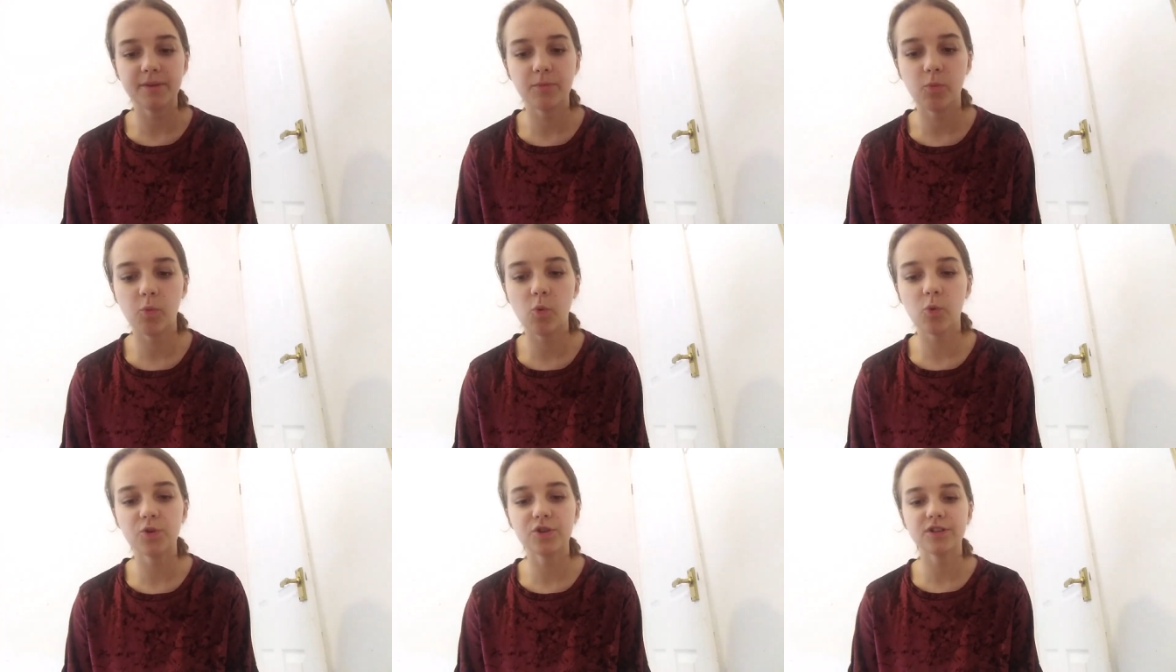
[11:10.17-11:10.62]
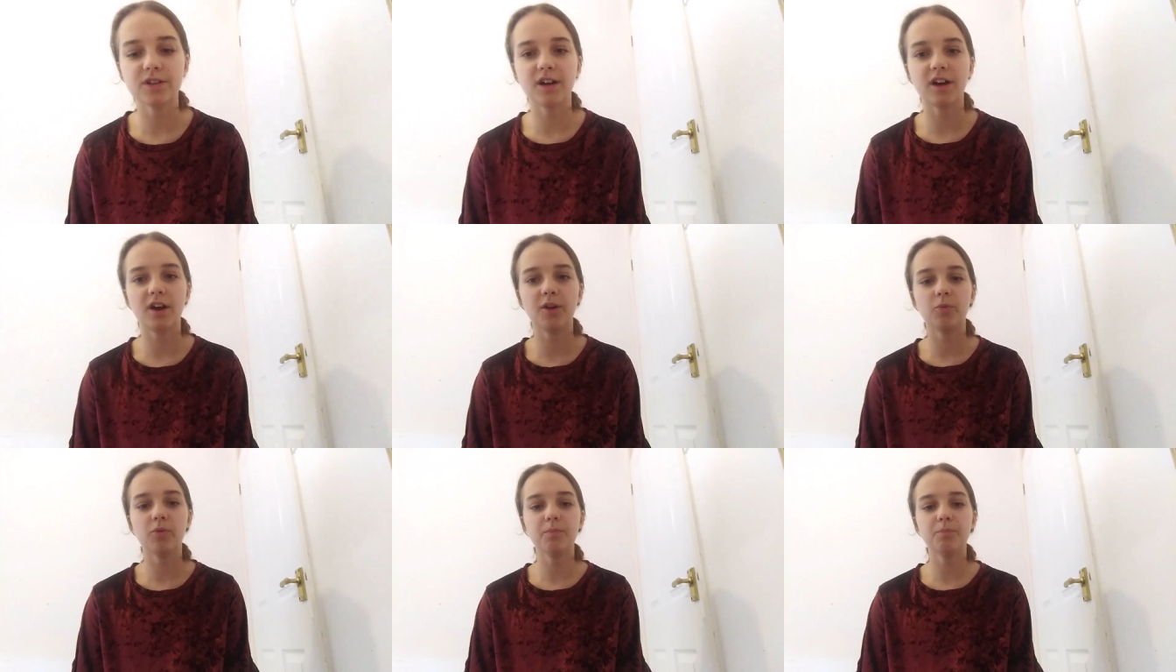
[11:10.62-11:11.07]
Water,
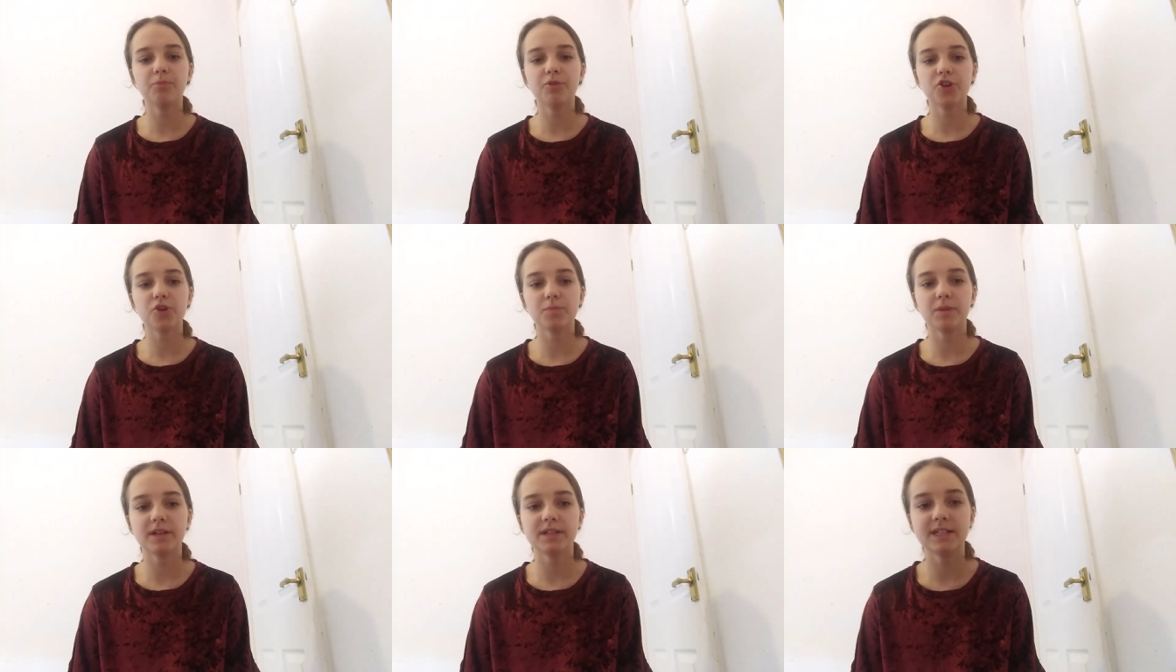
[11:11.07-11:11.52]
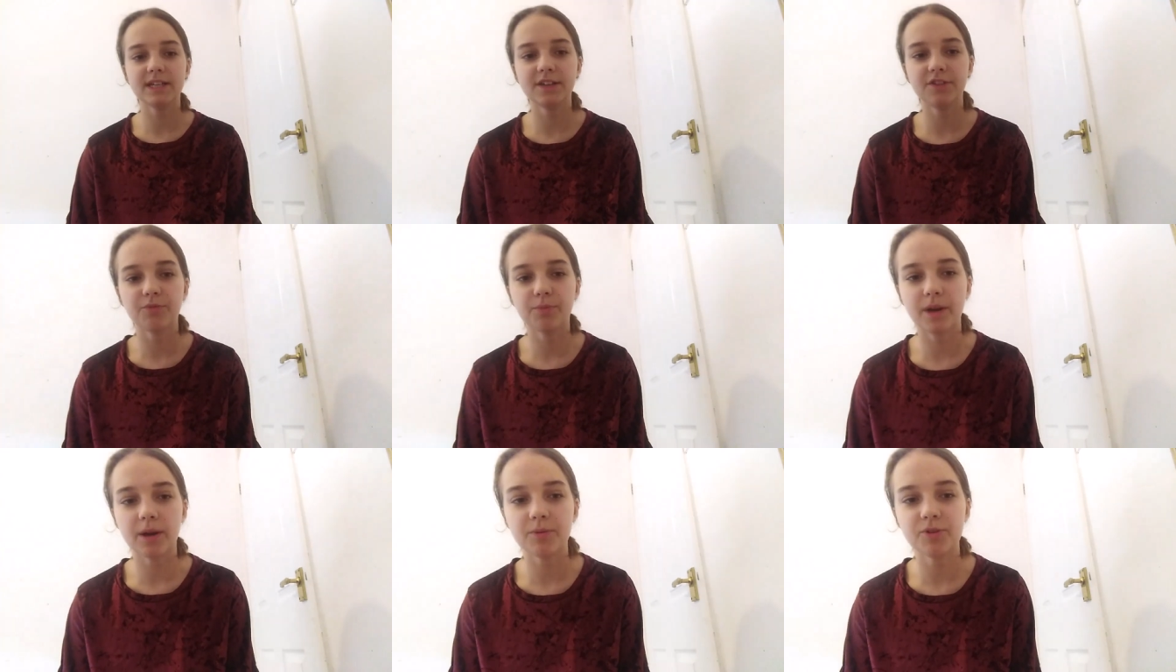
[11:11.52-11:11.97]
I wouldn't brush my
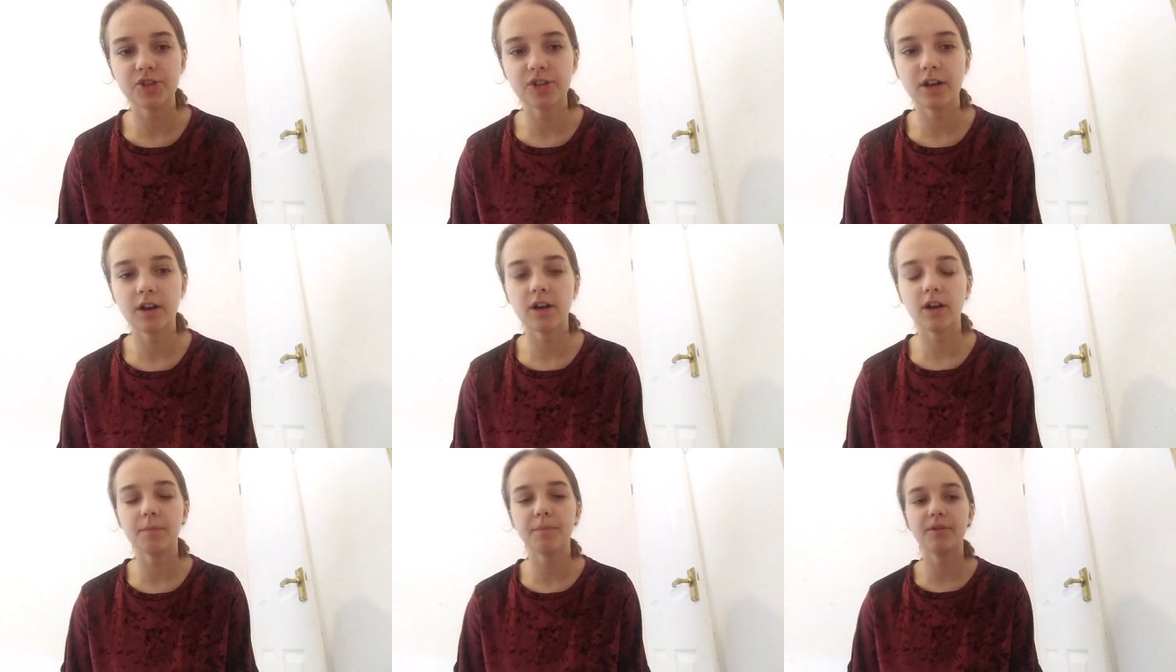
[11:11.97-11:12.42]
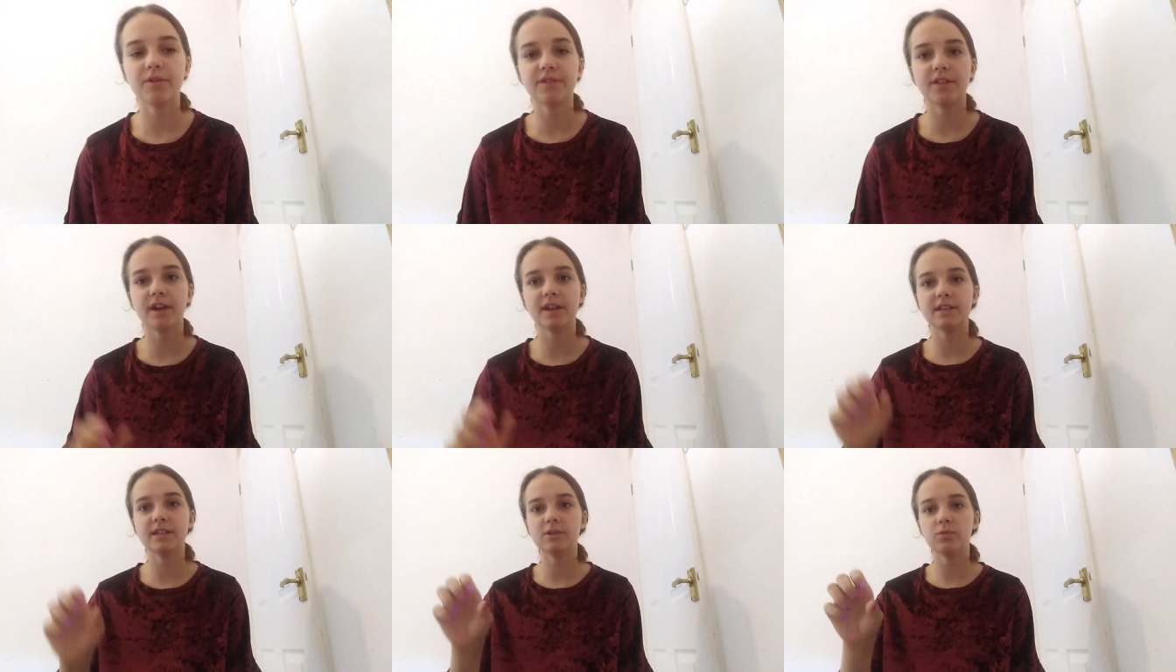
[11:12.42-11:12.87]
teeth when I was younger because
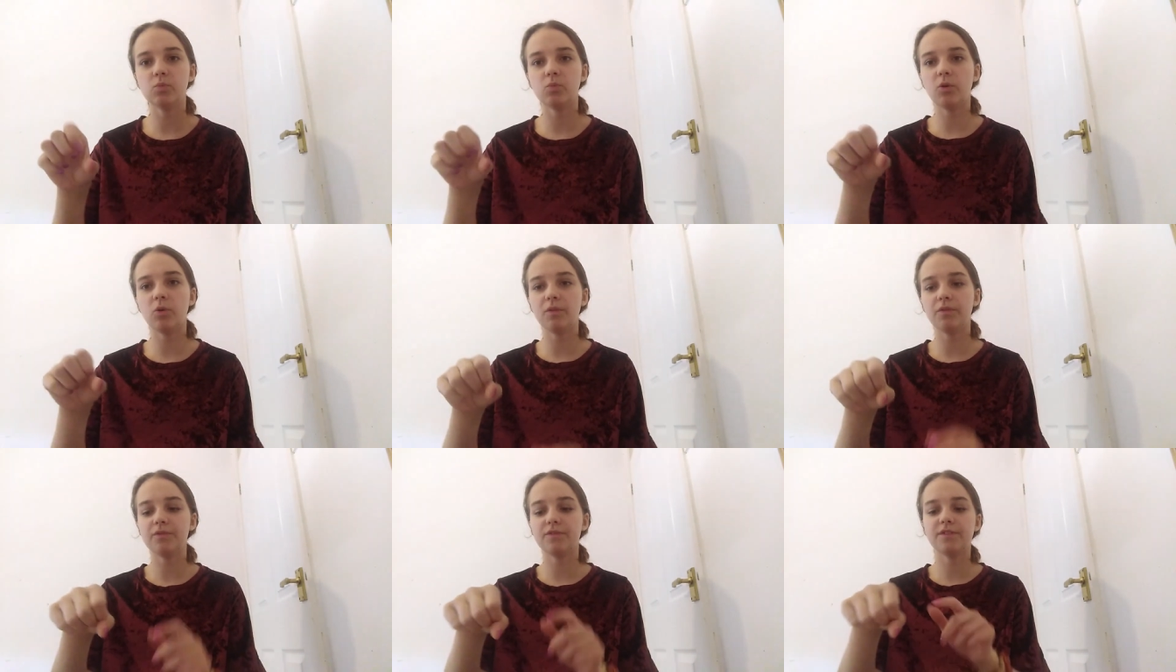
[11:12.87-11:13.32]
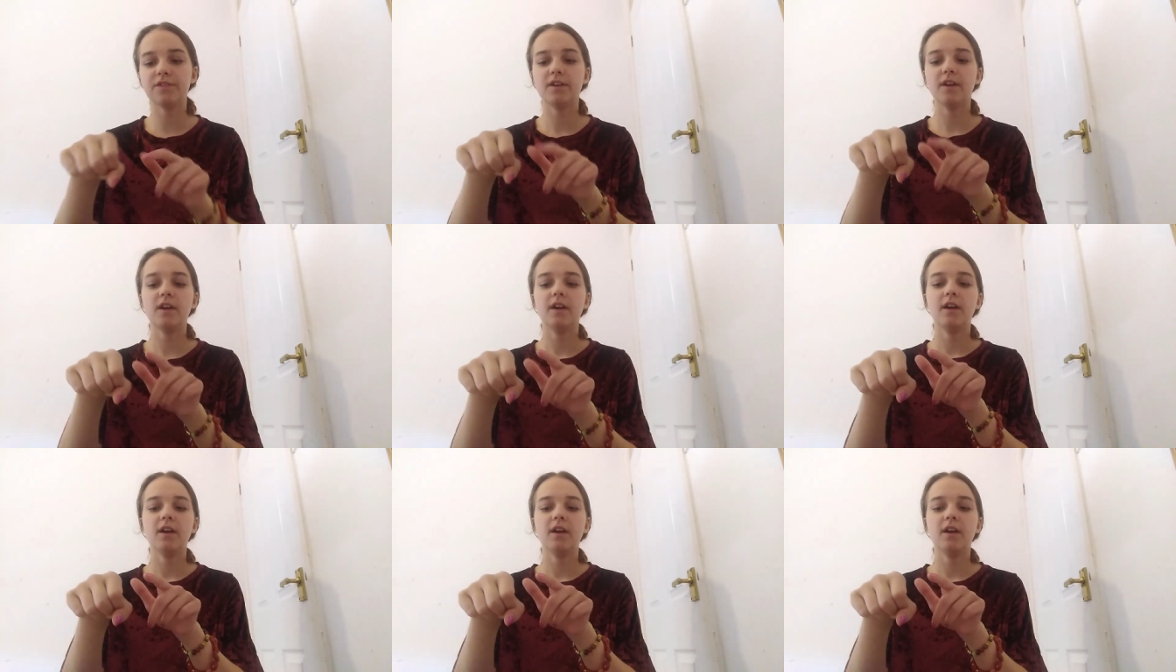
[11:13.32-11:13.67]
I didn't want